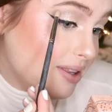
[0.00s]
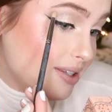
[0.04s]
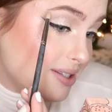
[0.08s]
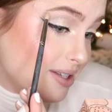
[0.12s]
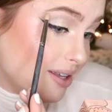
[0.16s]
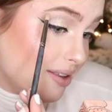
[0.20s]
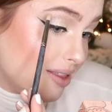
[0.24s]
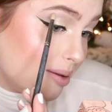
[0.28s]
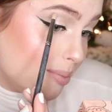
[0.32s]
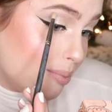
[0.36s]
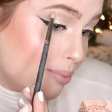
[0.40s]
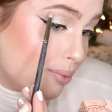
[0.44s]

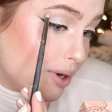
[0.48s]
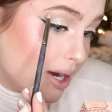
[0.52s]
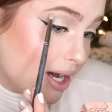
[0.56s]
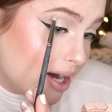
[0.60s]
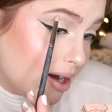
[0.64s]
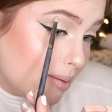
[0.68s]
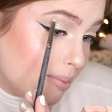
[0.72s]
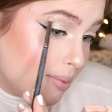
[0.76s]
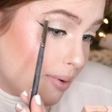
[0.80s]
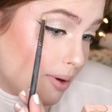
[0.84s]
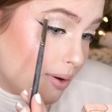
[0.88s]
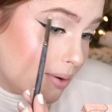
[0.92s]
focus on the
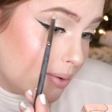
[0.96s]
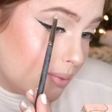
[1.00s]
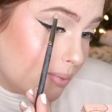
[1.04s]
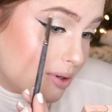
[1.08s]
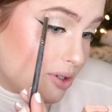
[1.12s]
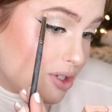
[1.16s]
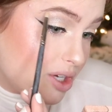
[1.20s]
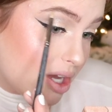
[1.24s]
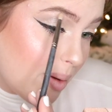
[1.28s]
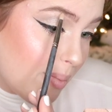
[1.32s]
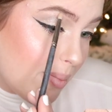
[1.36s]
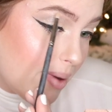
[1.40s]
brow bone,
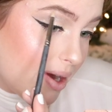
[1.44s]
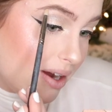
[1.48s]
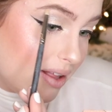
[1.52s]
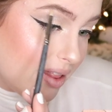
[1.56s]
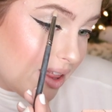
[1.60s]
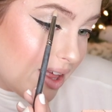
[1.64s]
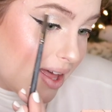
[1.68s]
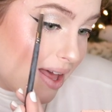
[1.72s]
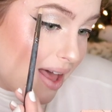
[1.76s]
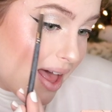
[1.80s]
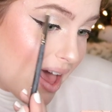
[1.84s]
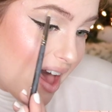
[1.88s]
which I
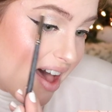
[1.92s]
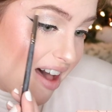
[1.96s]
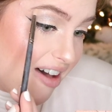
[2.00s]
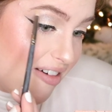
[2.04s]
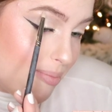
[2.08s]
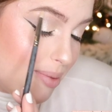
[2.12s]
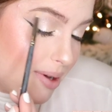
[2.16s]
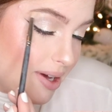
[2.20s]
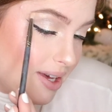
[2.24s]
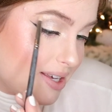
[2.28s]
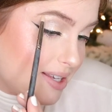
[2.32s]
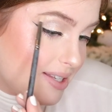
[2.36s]
barely
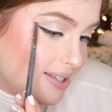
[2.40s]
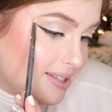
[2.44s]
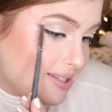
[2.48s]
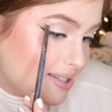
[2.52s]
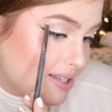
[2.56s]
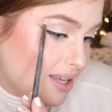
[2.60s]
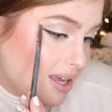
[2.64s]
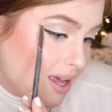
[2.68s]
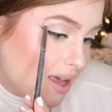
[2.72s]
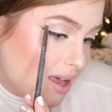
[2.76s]
have because